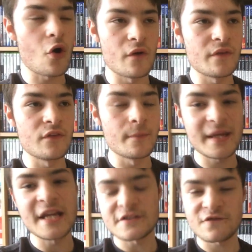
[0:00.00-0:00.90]
on
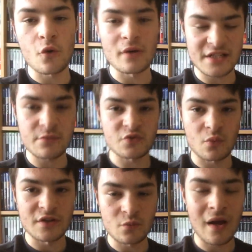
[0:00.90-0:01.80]
the PS4 and
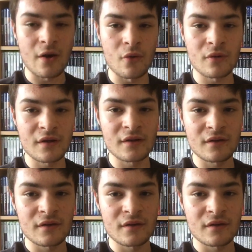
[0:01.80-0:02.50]
Xbox One as well.